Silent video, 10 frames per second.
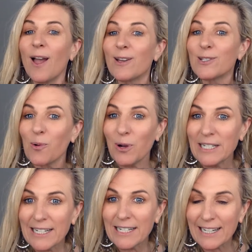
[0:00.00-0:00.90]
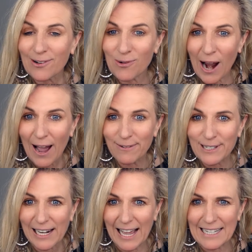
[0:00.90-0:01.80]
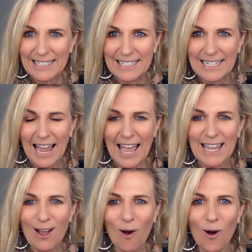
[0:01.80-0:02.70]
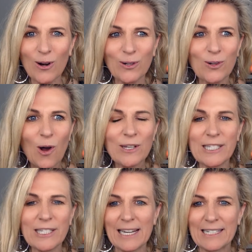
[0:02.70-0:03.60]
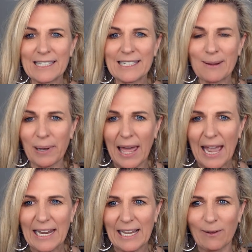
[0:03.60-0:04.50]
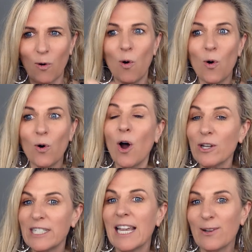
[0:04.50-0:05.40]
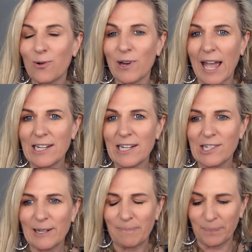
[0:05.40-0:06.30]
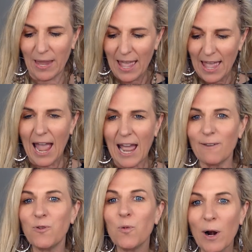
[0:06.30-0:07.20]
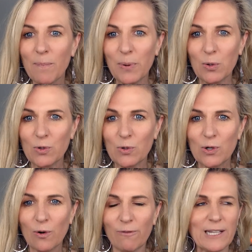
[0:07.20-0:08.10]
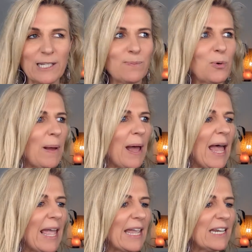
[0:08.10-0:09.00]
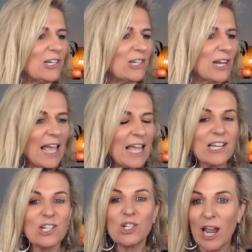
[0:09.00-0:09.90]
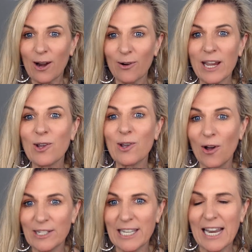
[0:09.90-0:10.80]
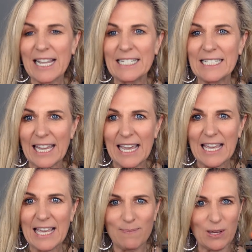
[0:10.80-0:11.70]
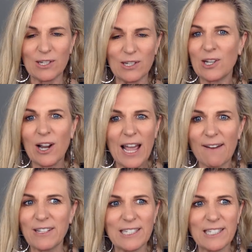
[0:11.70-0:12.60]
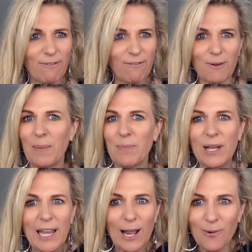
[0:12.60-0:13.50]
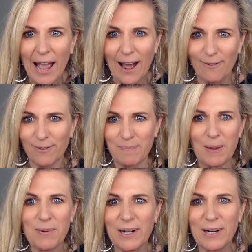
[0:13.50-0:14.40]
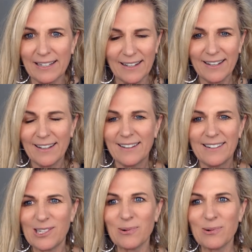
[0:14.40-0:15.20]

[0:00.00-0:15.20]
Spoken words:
So we did a craft class today on content planning or content creation. And if you want to build your Facebook page, sharing content is key, because you've got to have stuff for people to get around, for people to